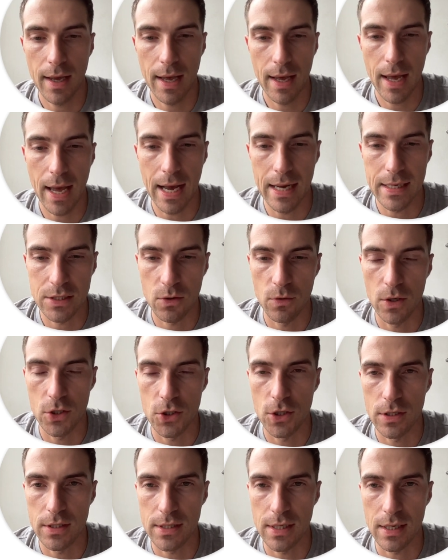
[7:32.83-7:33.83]
ask
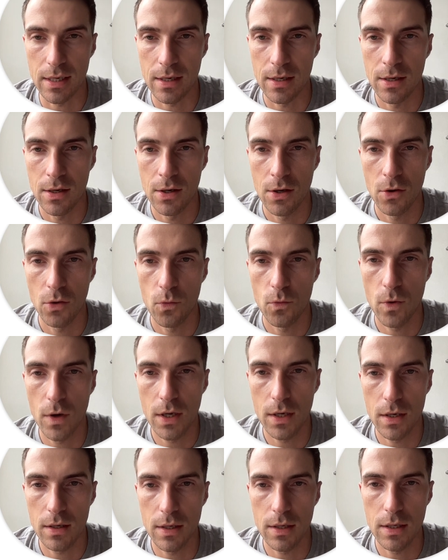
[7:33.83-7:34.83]
questions like, what
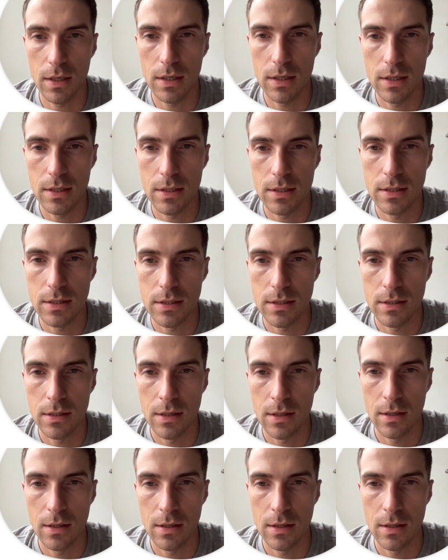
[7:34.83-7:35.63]
is